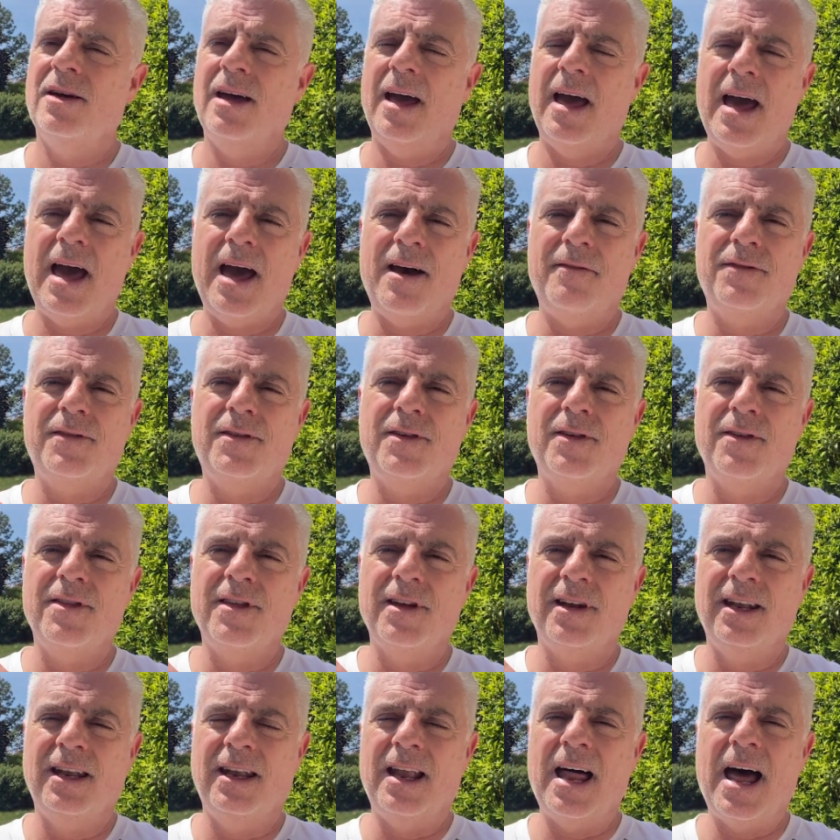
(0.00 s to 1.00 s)
after
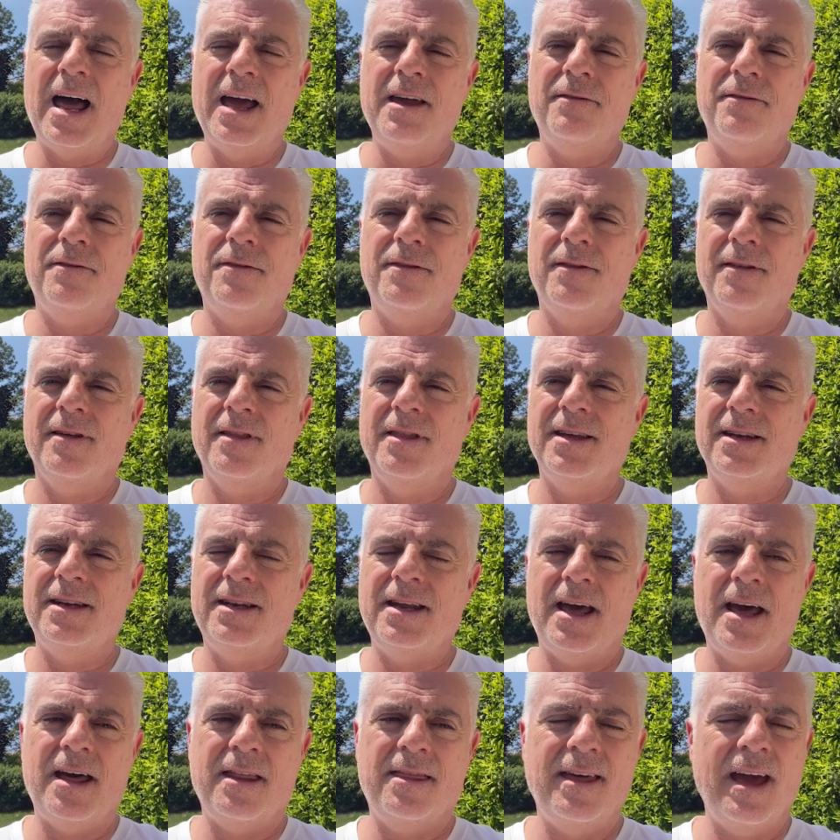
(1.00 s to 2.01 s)
the life, the
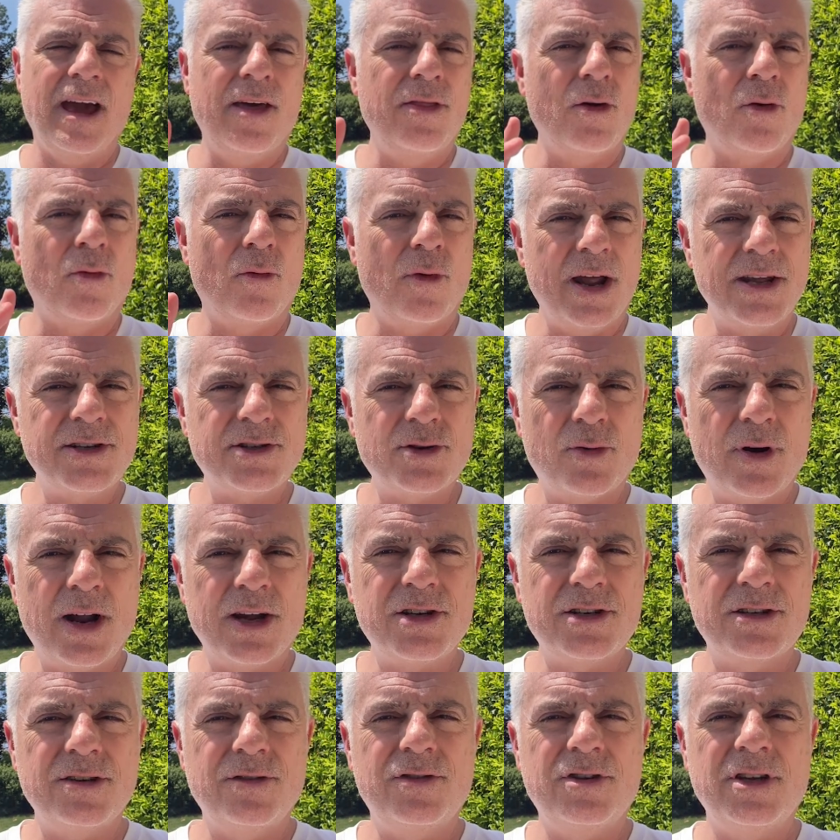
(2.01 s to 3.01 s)
death, and the
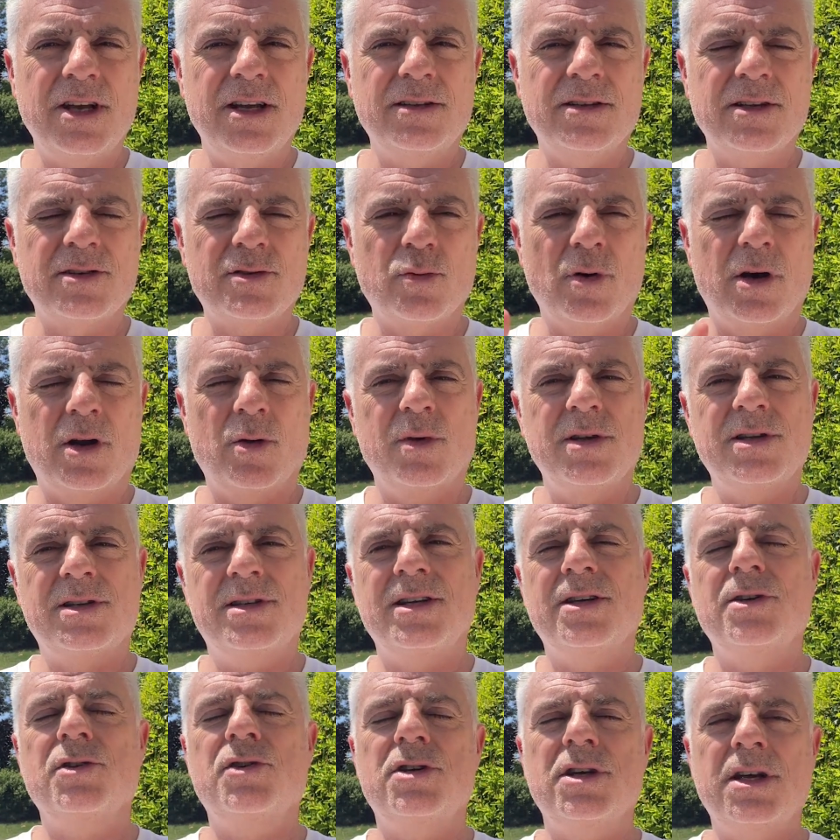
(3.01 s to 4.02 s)
resurrection of Jesus, what do we
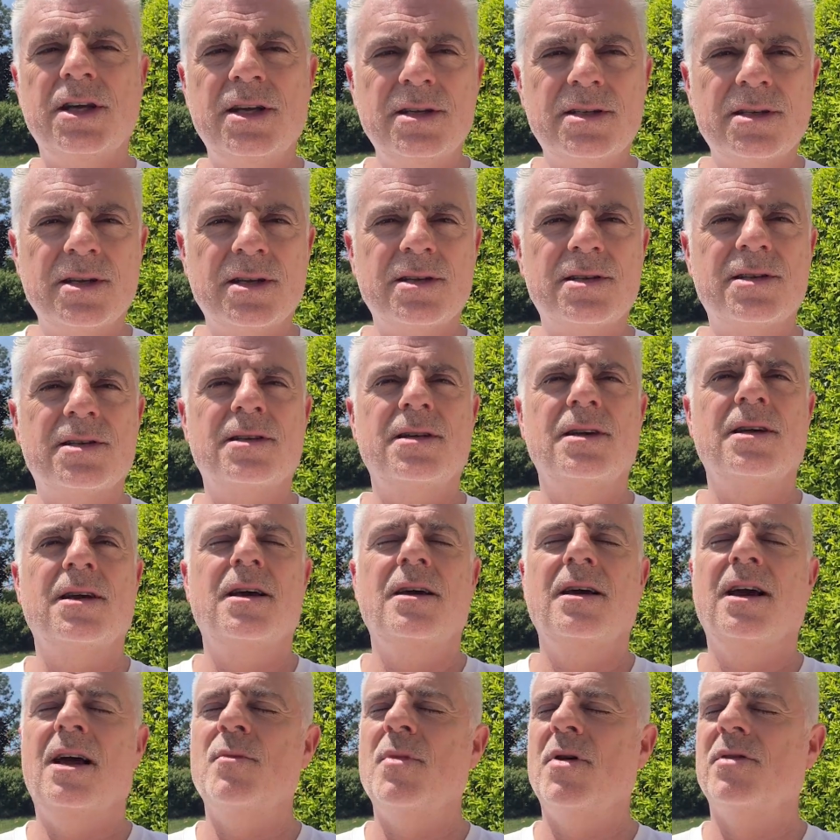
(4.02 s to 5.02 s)
see? Jesus,
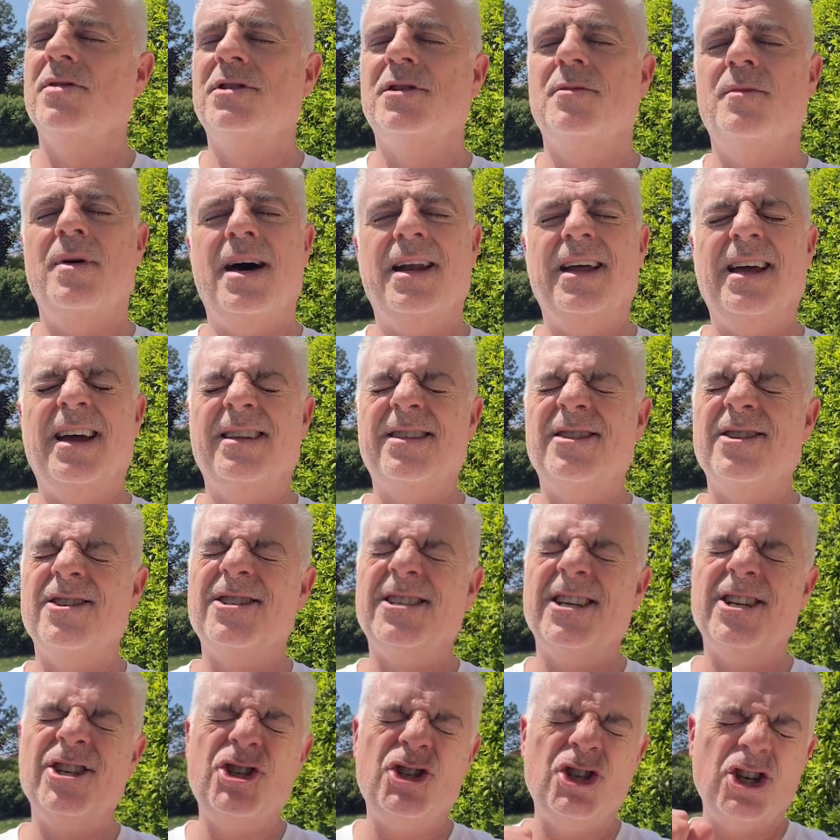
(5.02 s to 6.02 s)
come on, somebody out there,
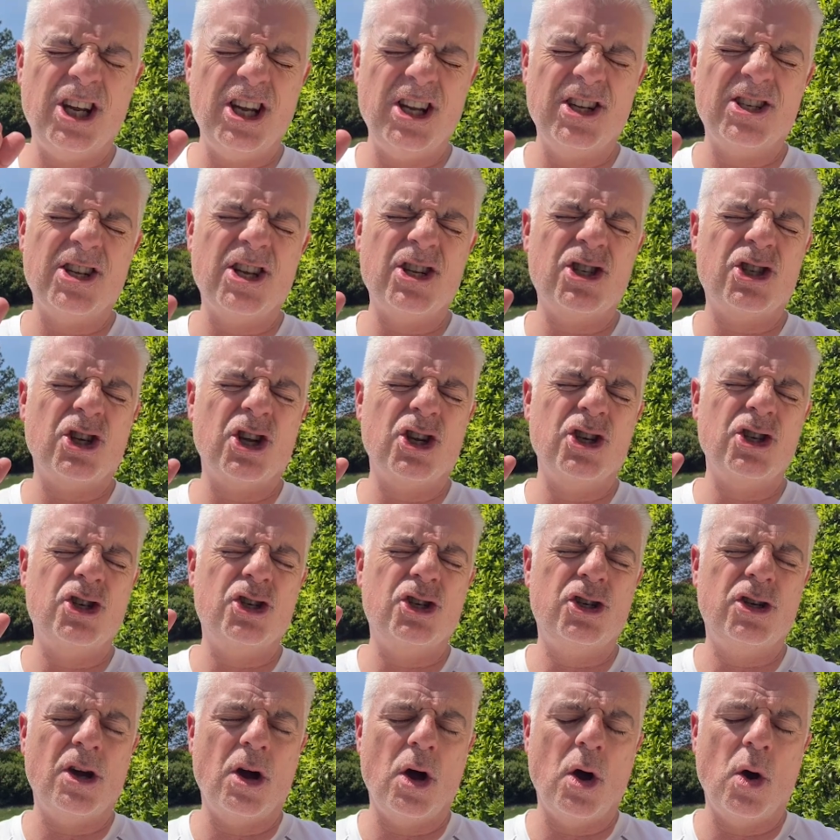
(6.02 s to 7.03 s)
say, Jesus
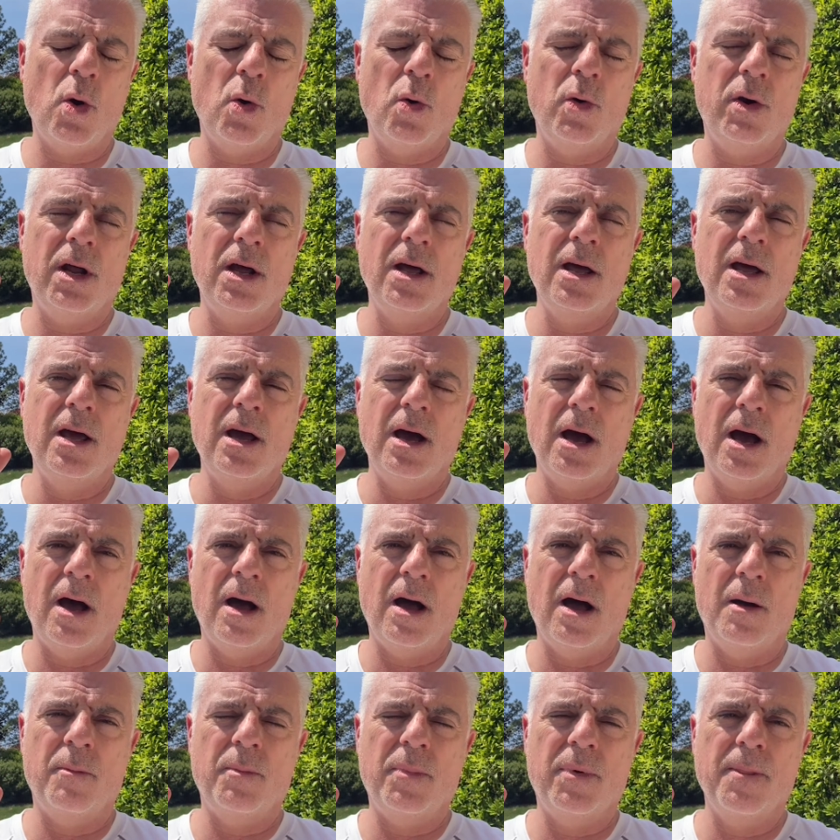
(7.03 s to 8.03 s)
showed
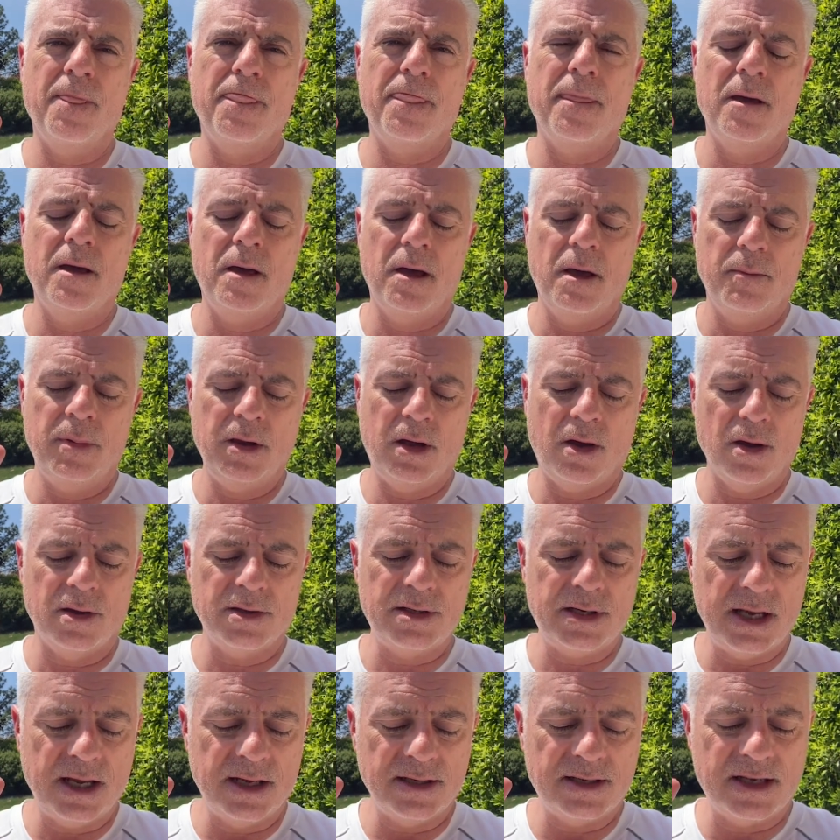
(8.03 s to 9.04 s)
up
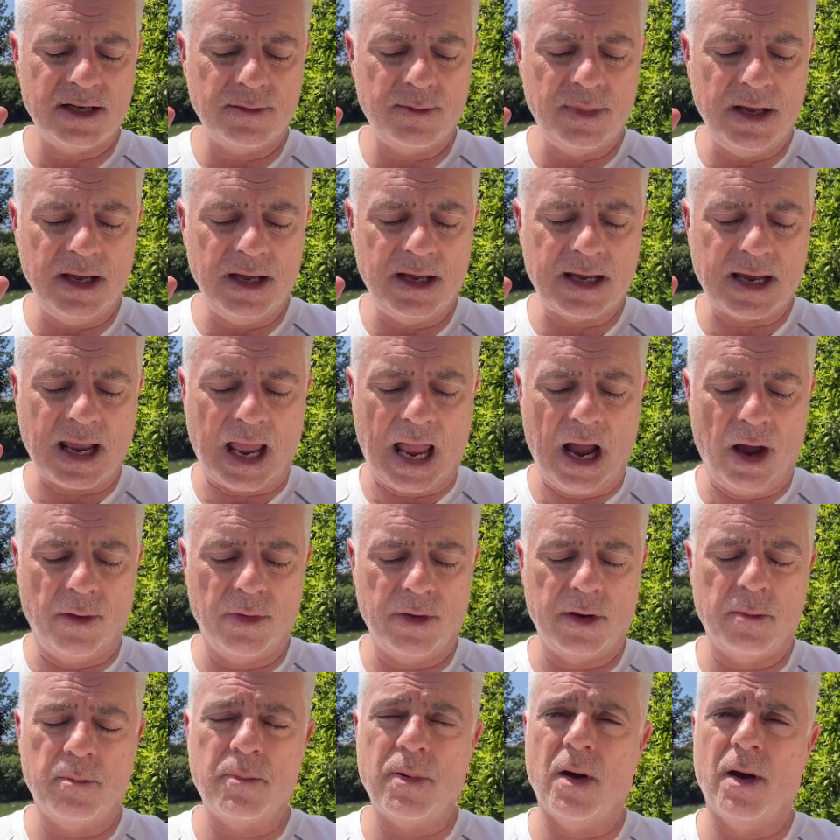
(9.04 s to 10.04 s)
because he is to be
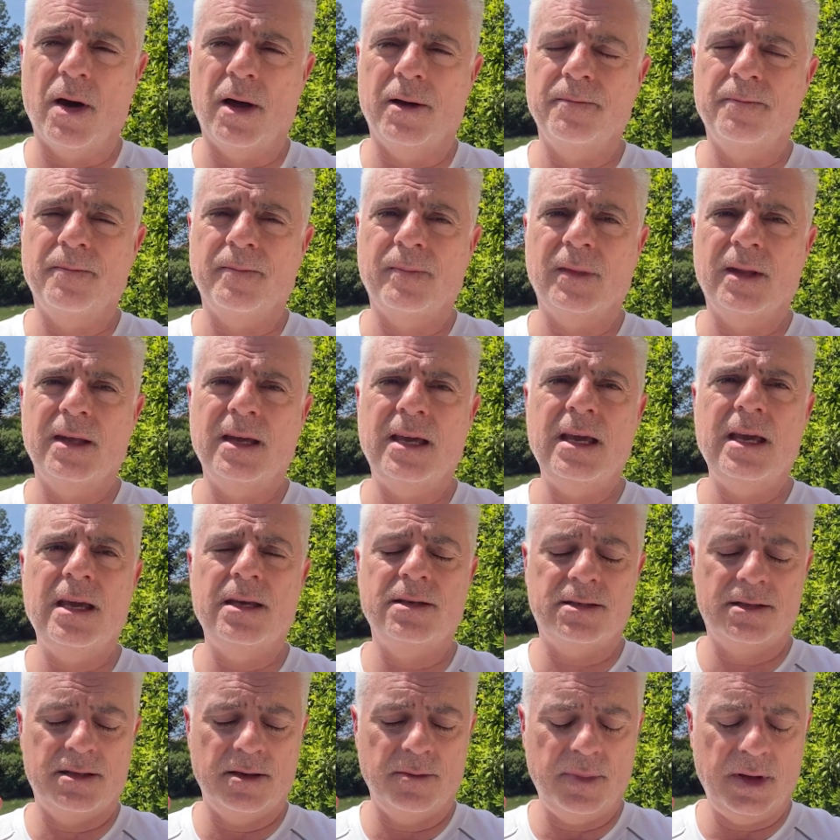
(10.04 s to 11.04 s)
counted upon. He
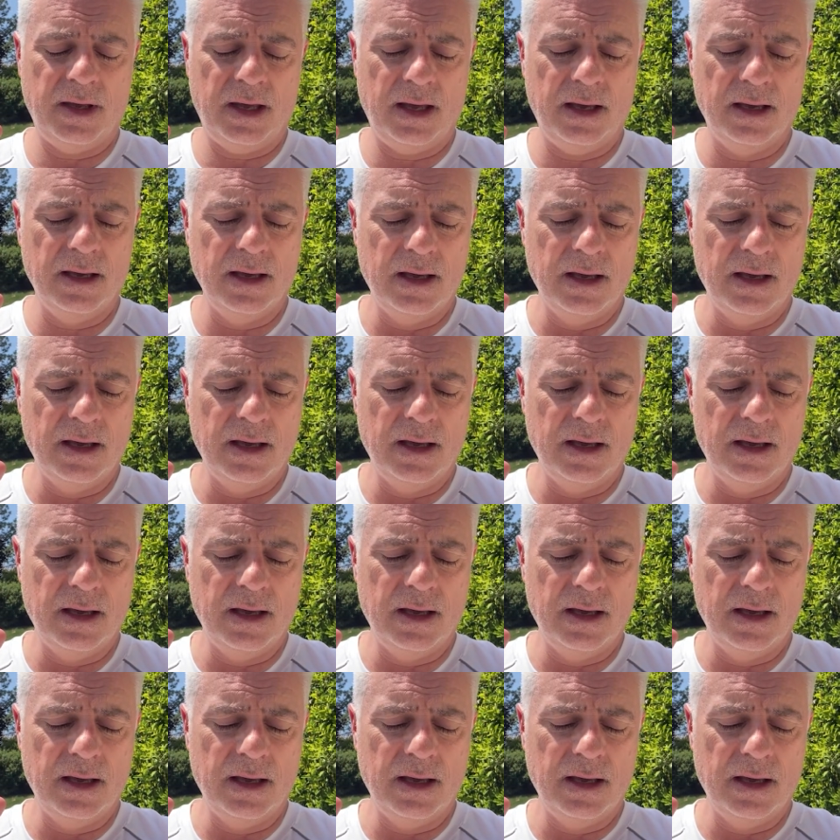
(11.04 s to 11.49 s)
is to be